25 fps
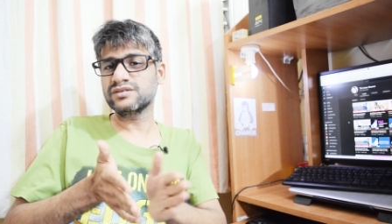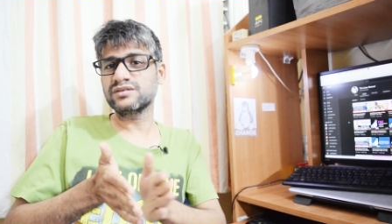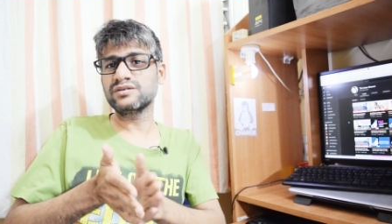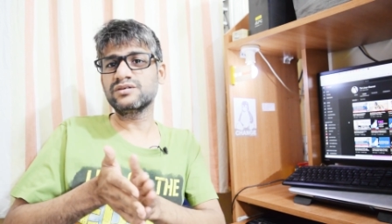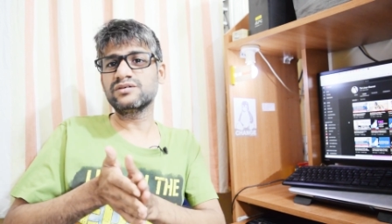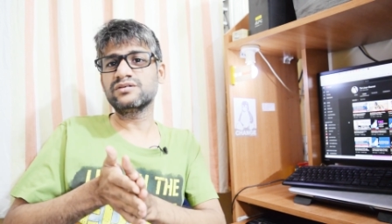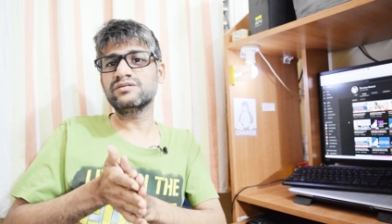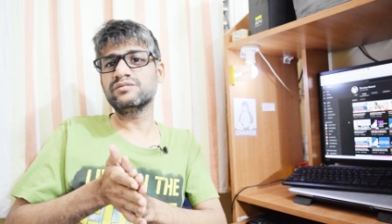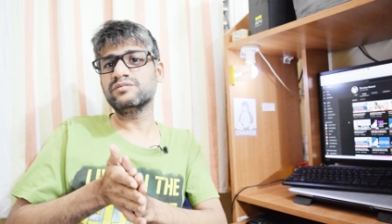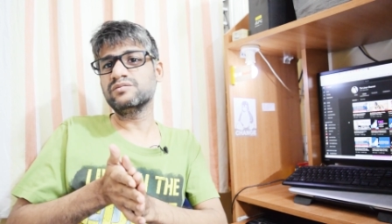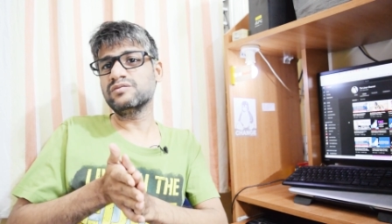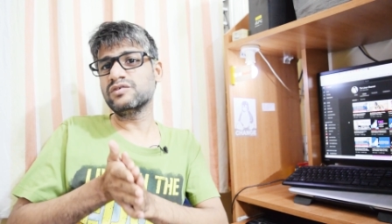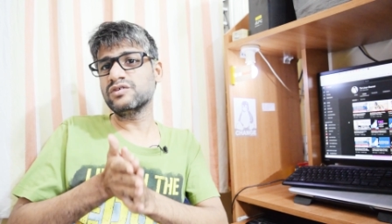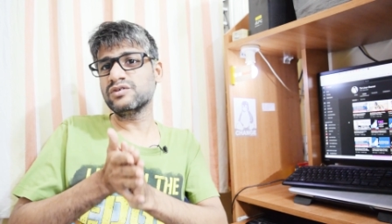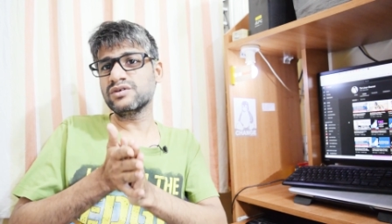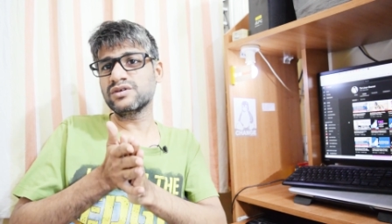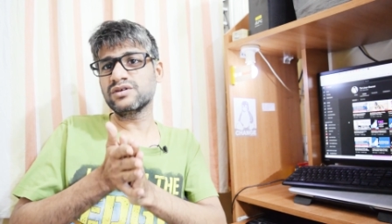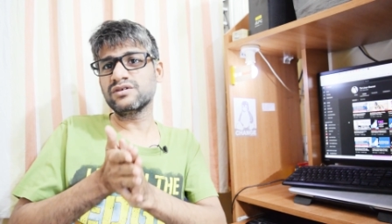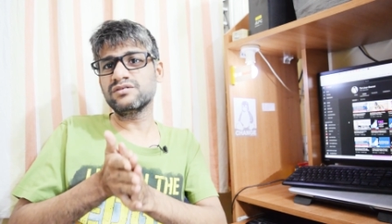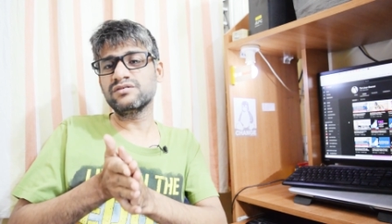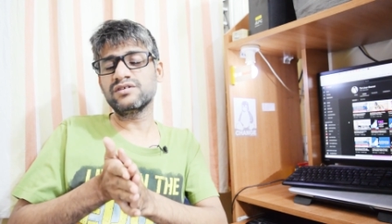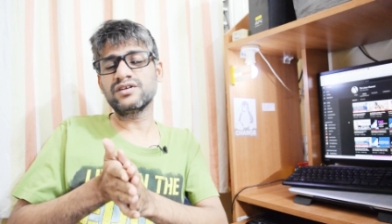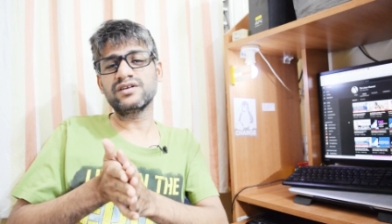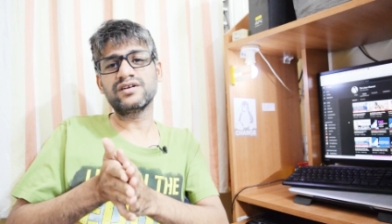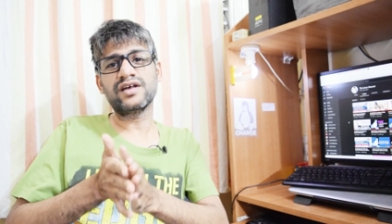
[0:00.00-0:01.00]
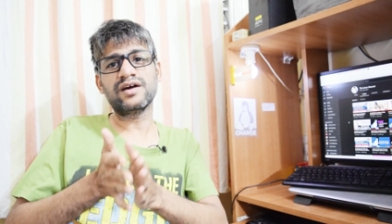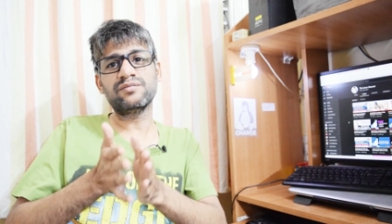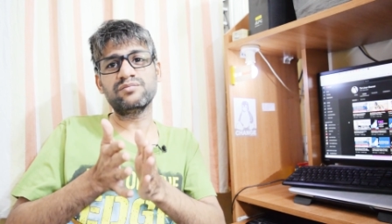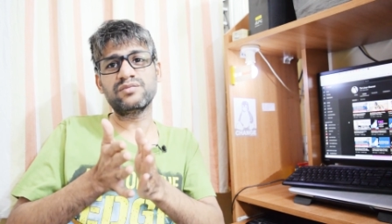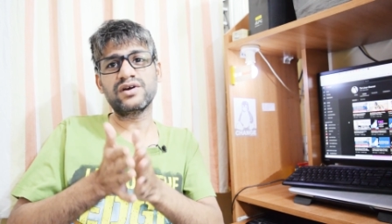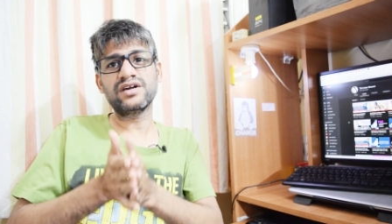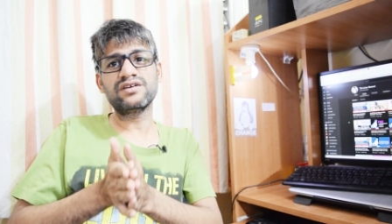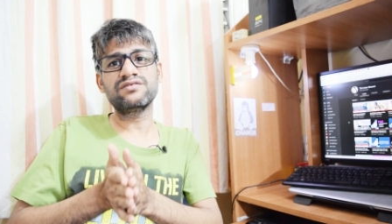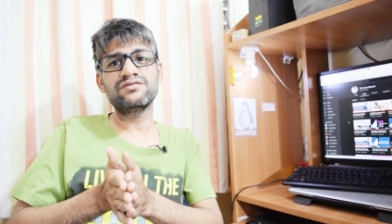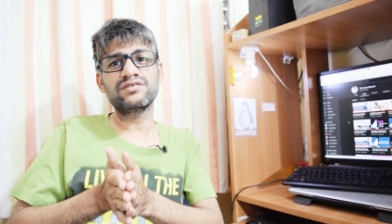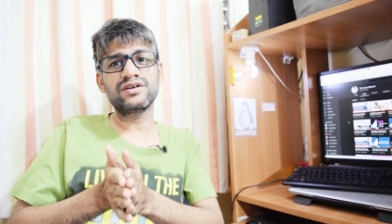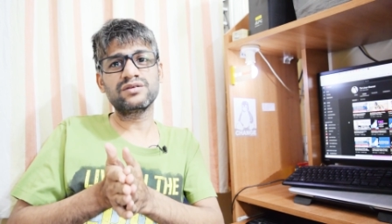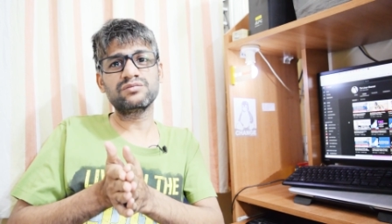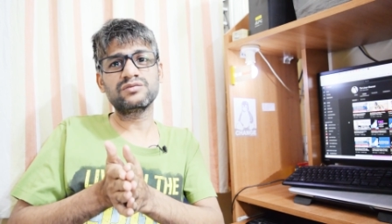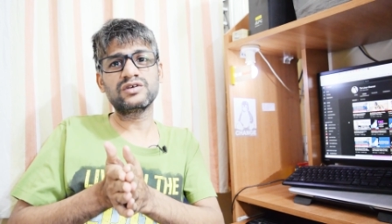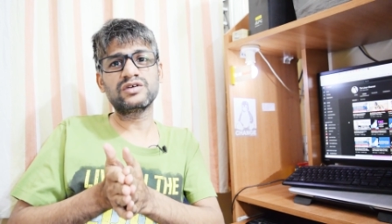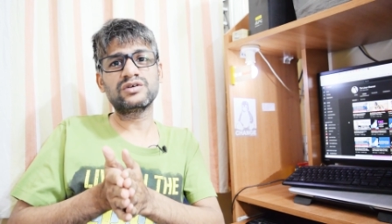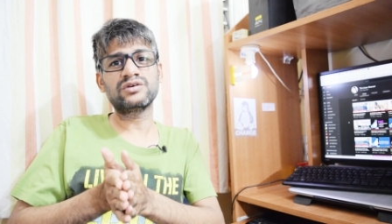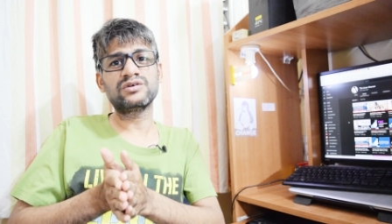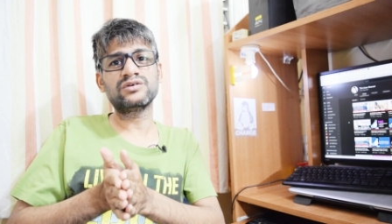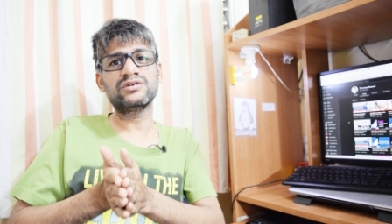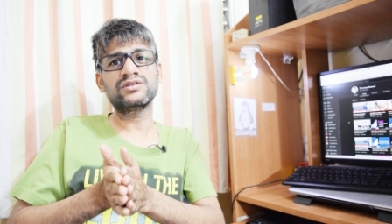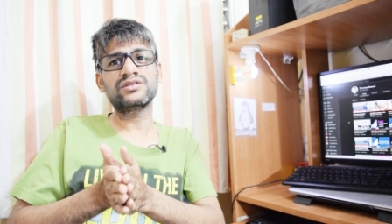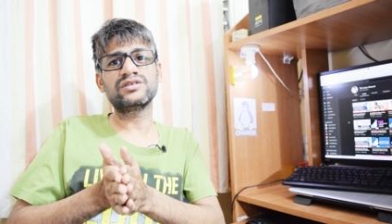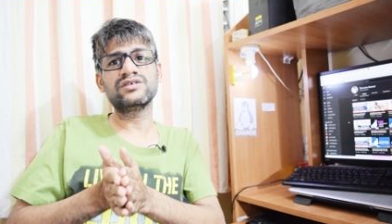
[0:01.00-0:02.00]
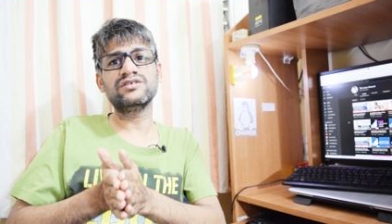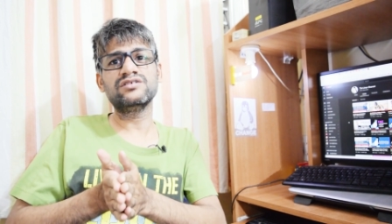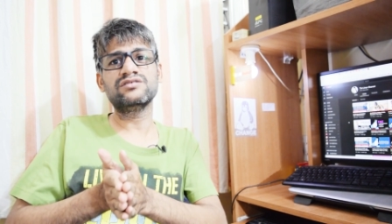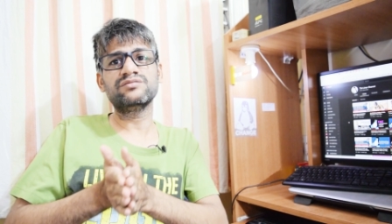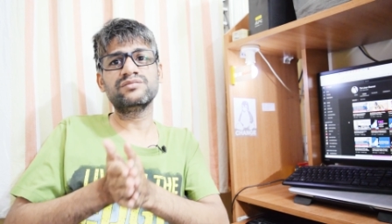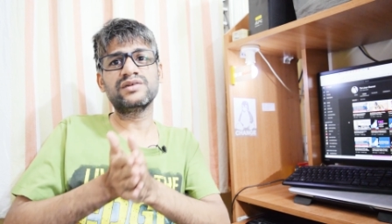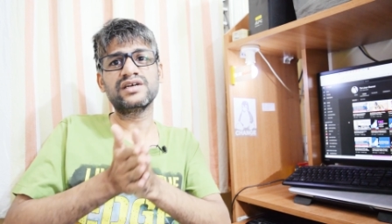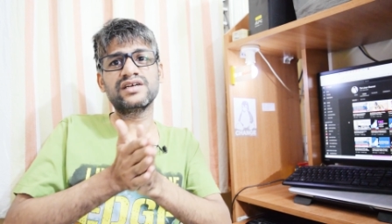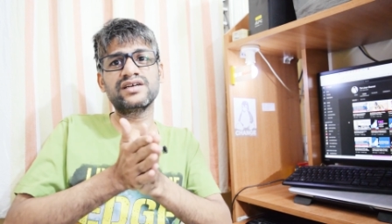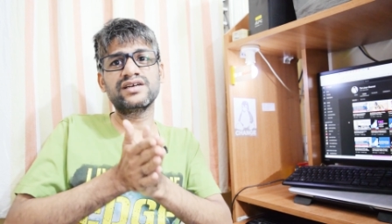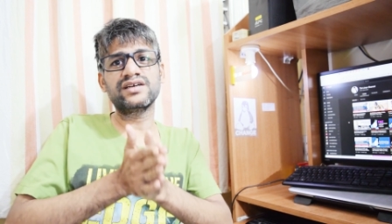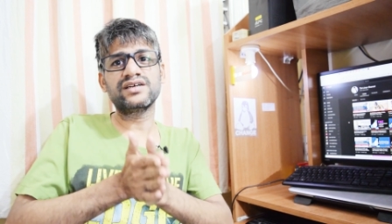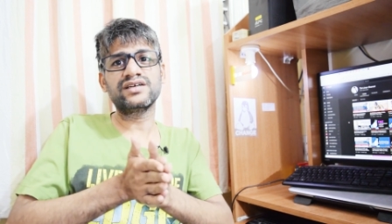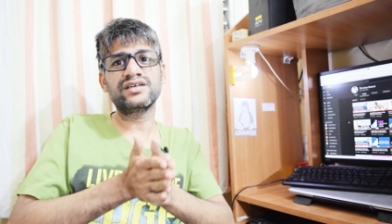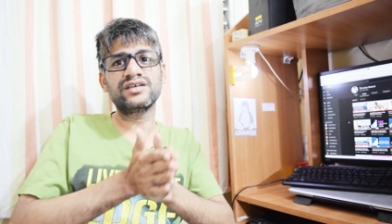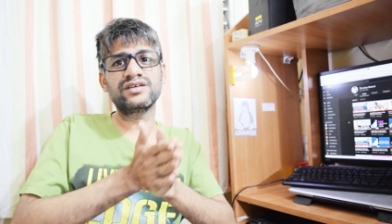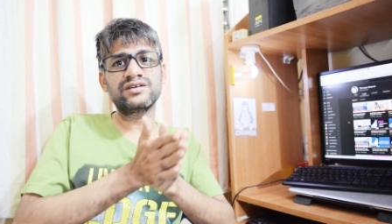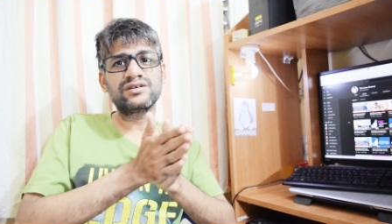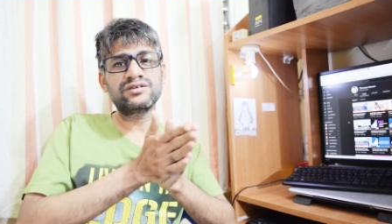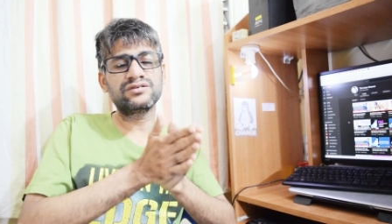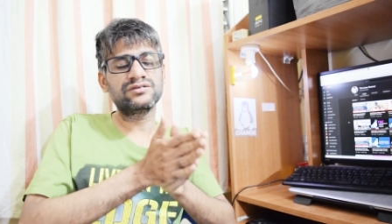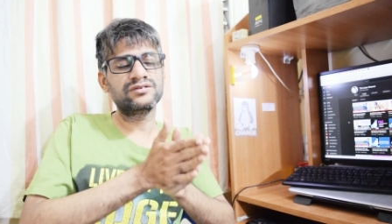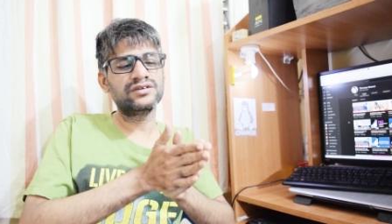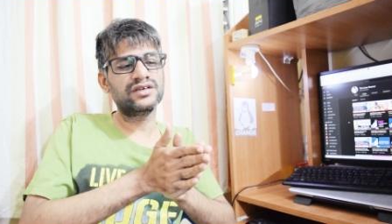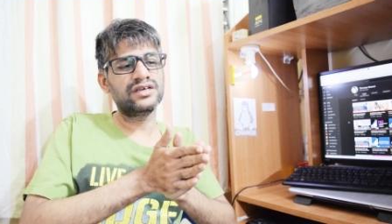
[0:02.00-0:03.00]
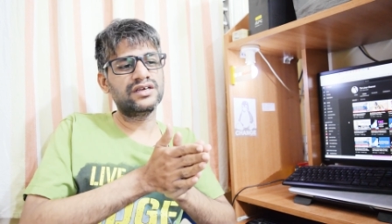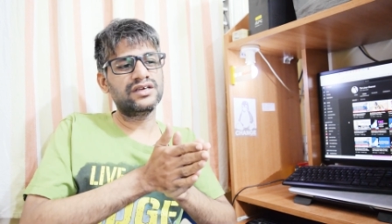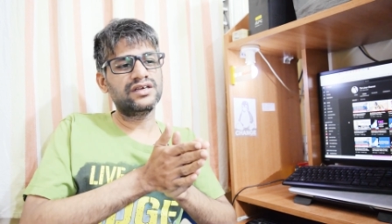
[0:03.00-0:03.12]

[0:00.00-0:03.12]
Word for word: So moreover, apart from growth, you may get into